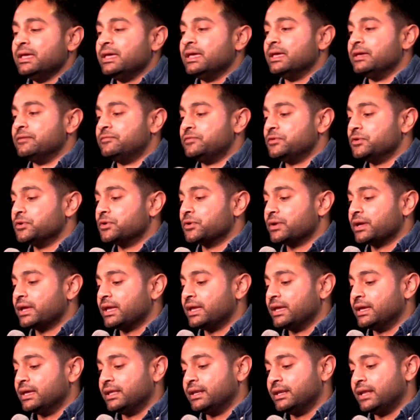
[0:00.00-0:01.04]
If you're
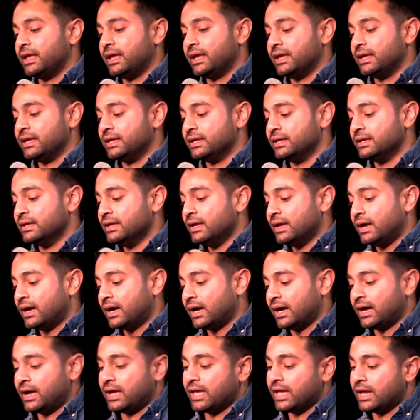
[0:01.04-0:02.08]
in a
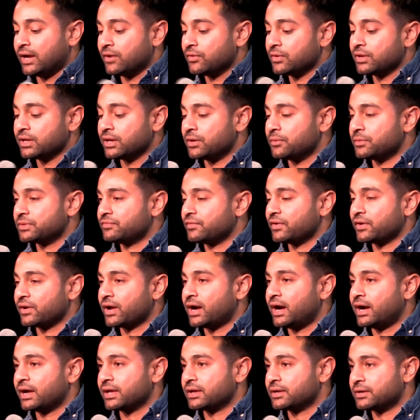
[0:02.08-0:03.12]
area with very
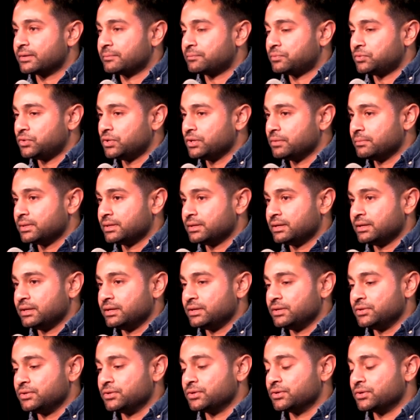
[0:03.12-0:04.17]
high unemployment,
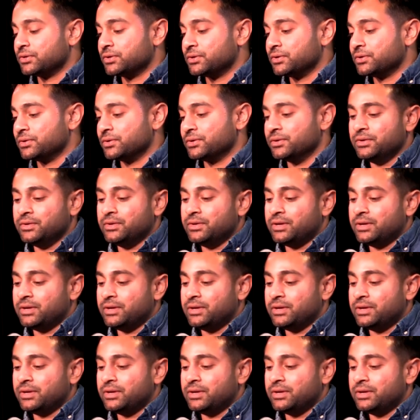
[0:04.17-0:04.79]
and